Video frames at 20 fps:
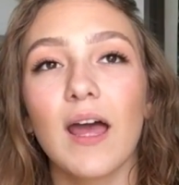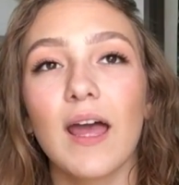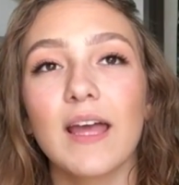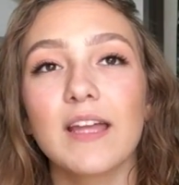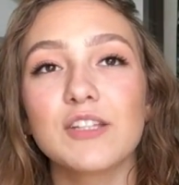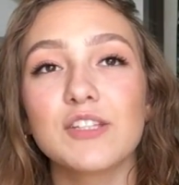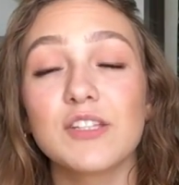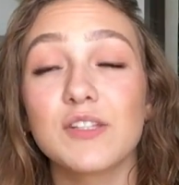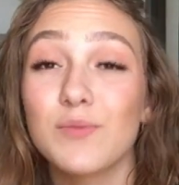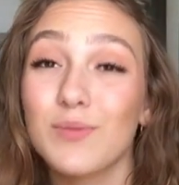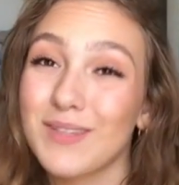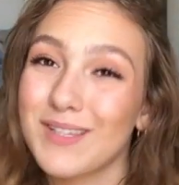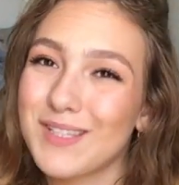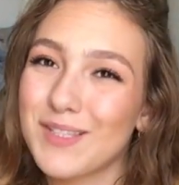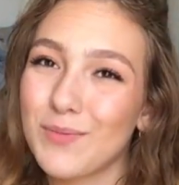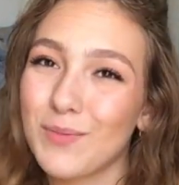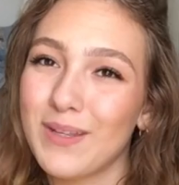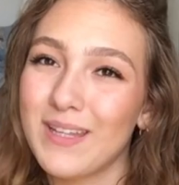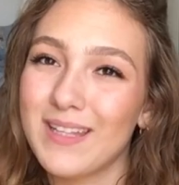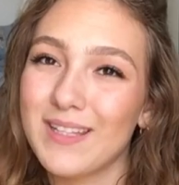And she's really
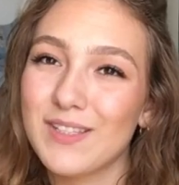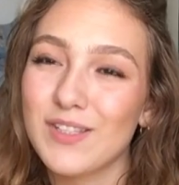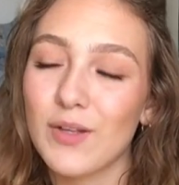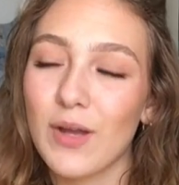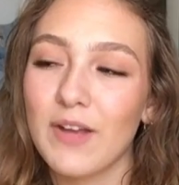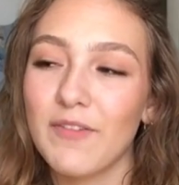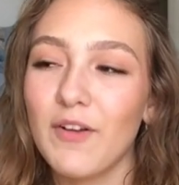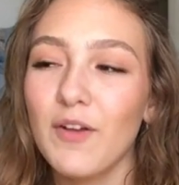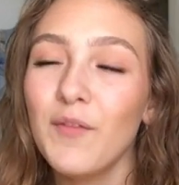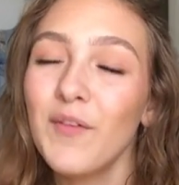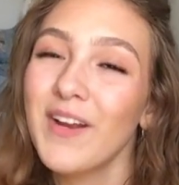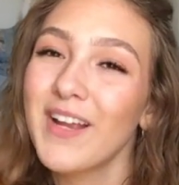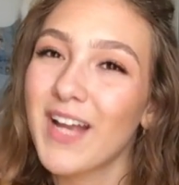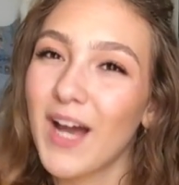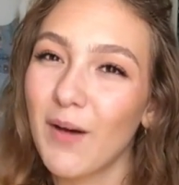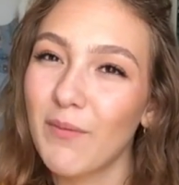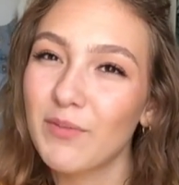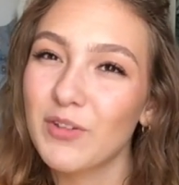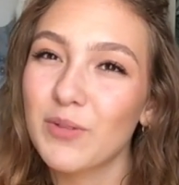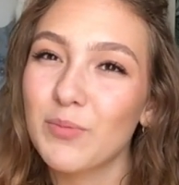sweet, so I felt very
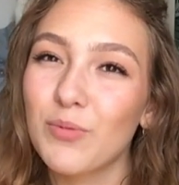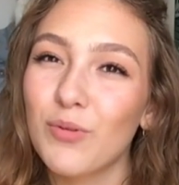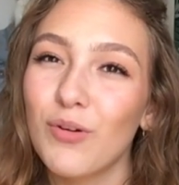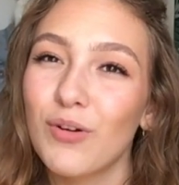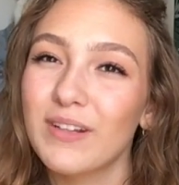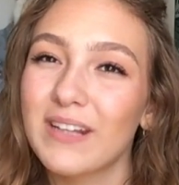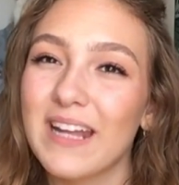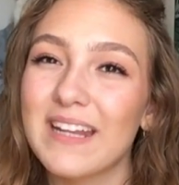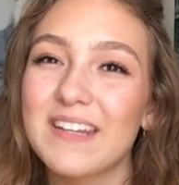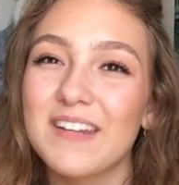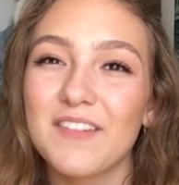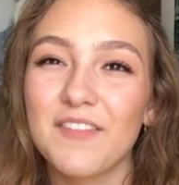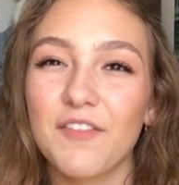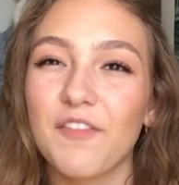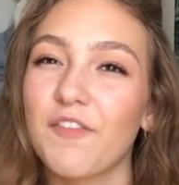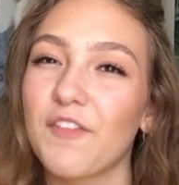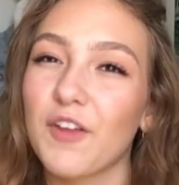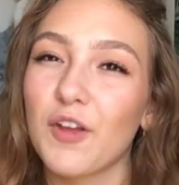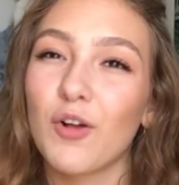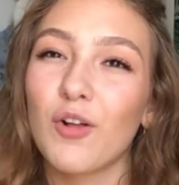comfortable and I didn't
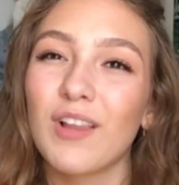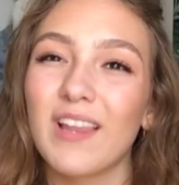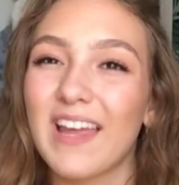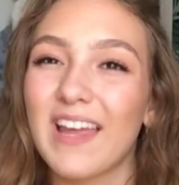feel